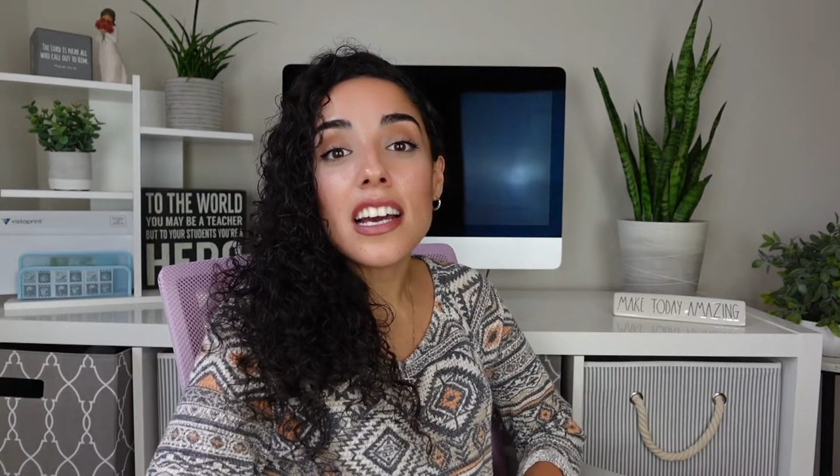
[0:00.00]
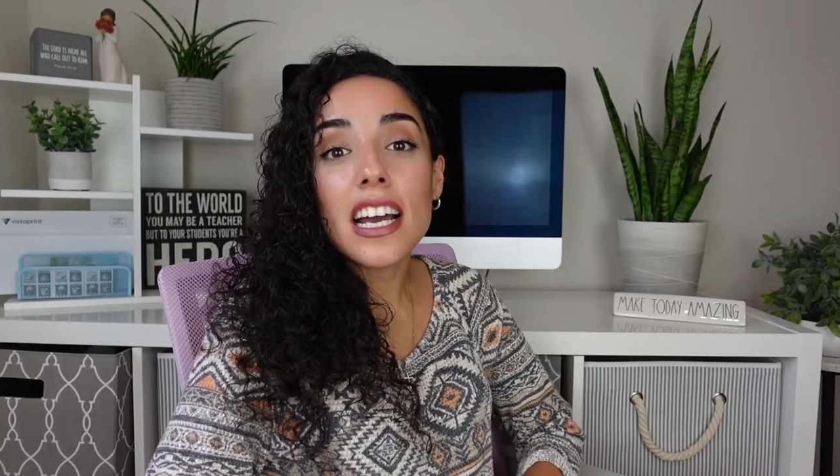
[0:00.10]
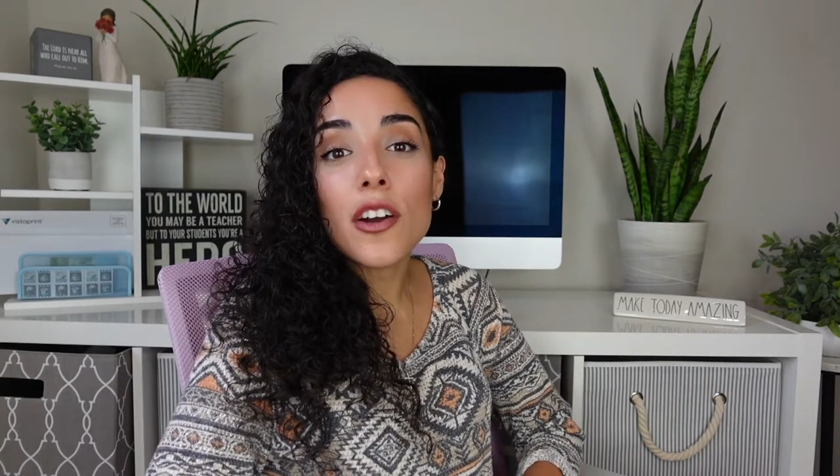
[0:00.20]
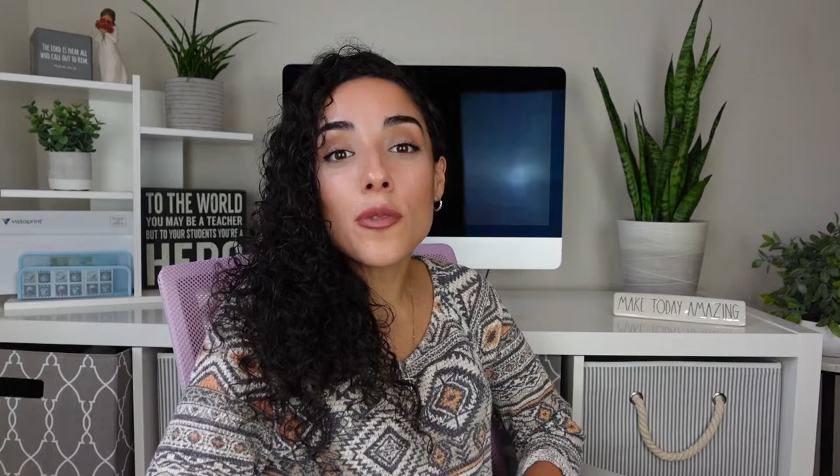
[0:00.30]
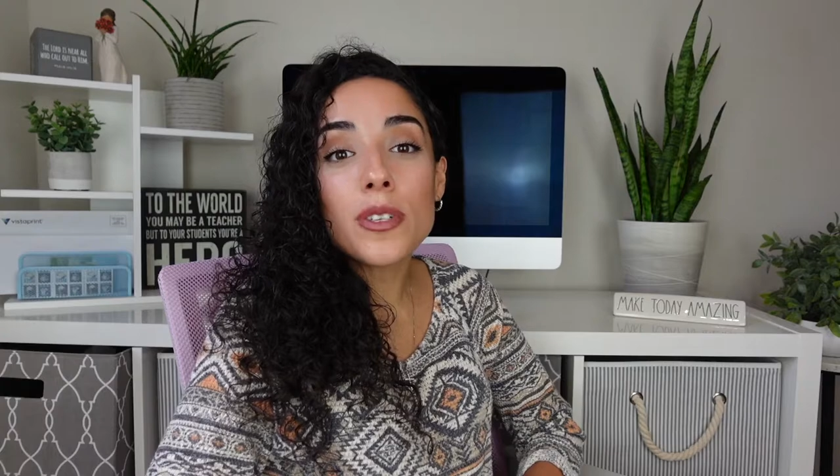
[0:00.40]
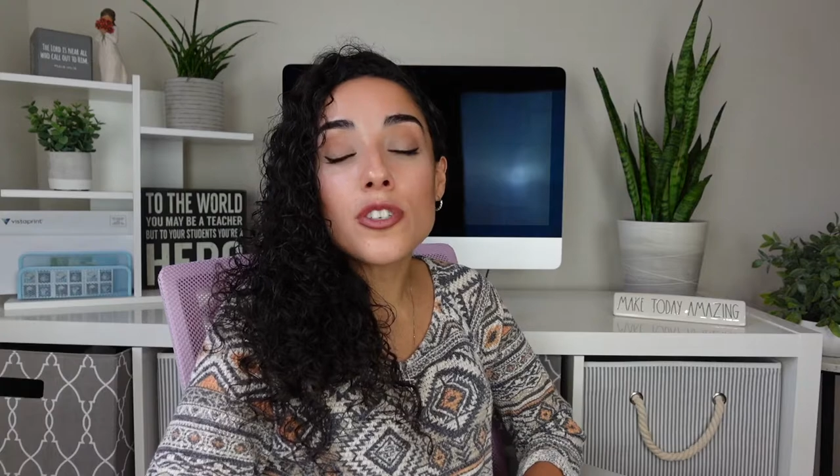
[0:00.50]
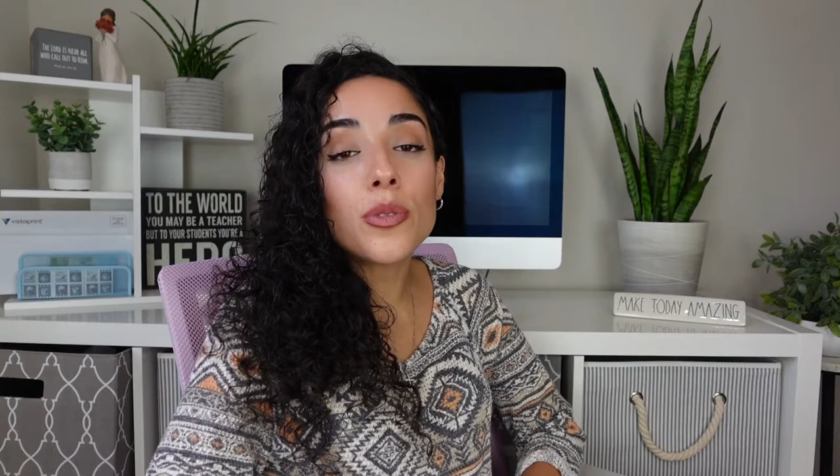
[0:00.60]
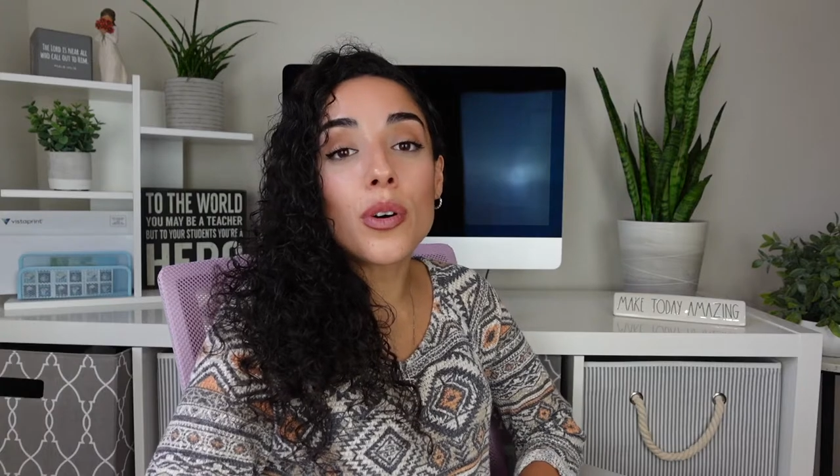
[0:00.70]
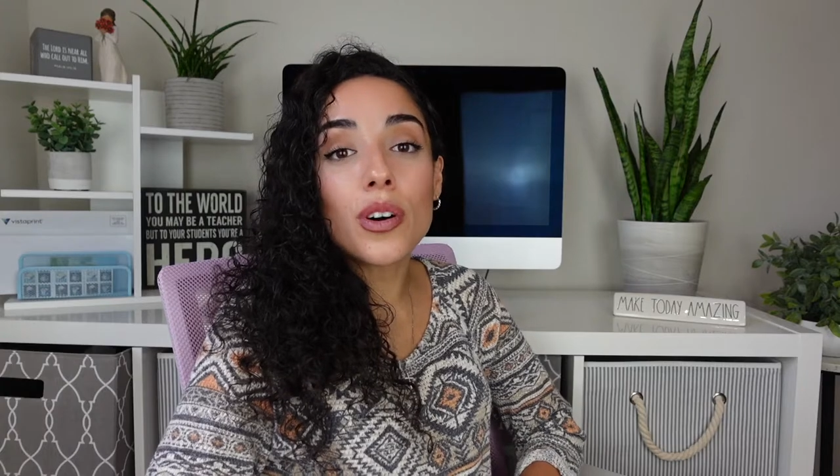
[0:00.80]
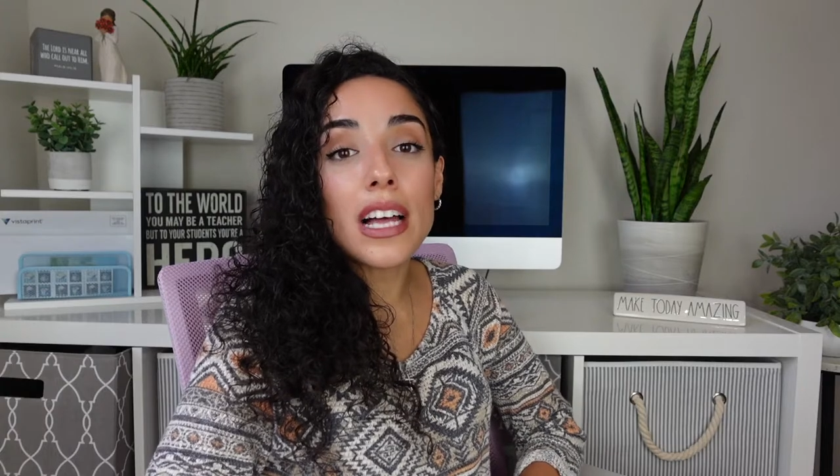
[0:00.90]
I hope that you
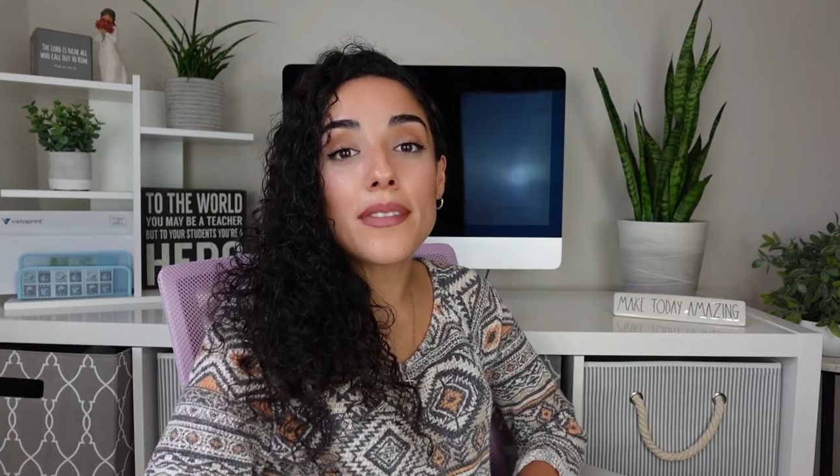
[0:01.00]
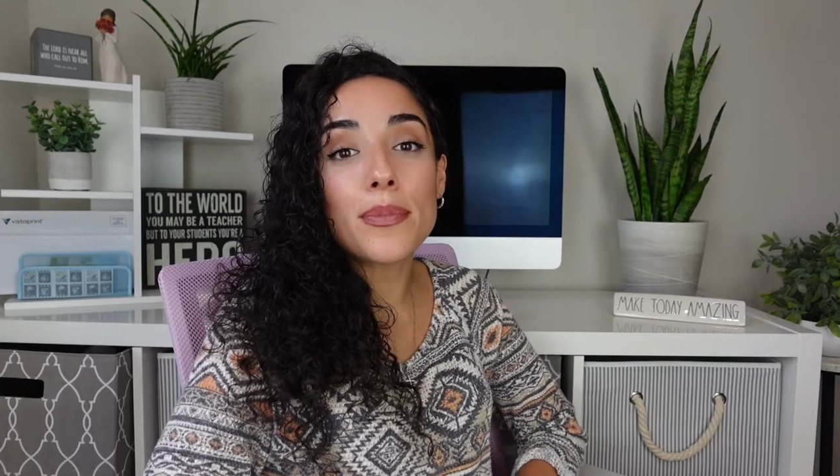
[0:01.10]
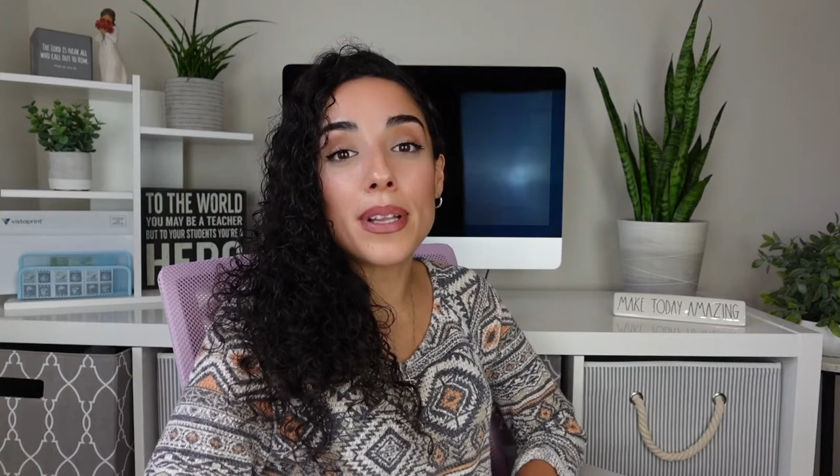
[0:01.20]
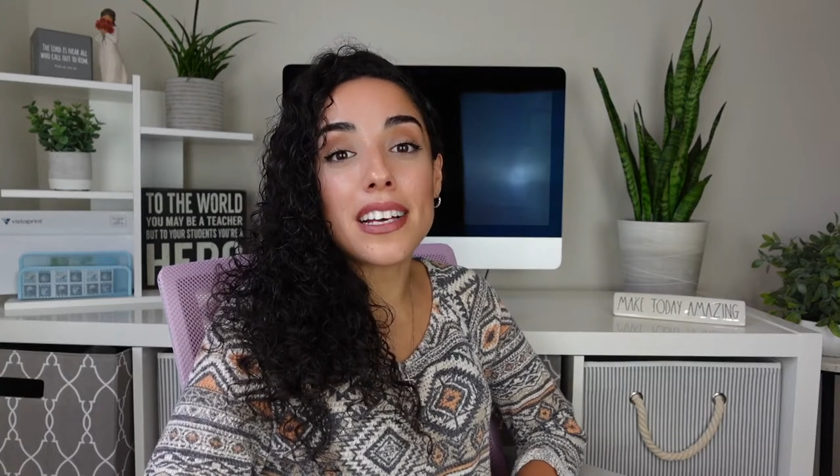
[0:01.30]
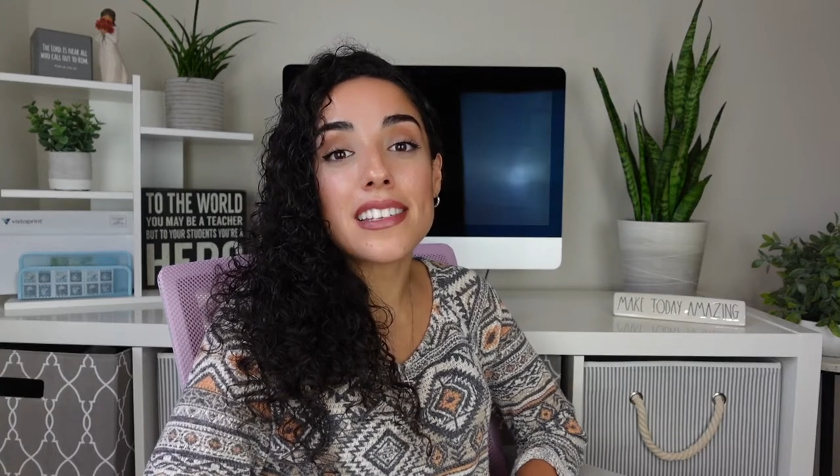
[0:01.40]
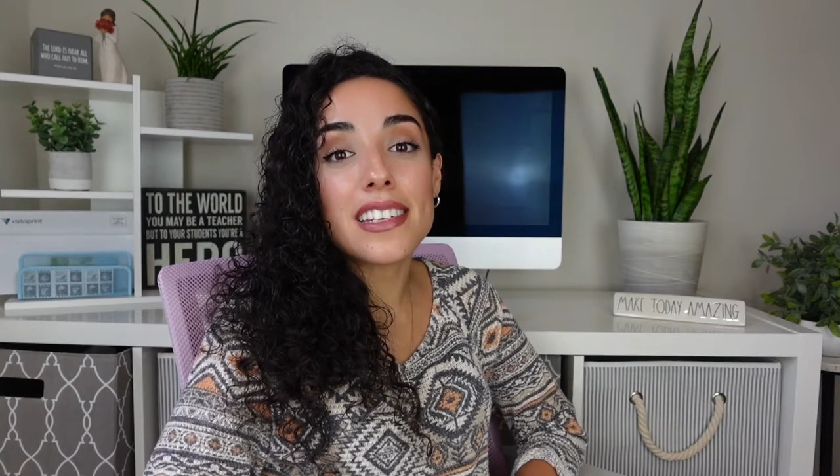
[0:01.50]
all have a blessed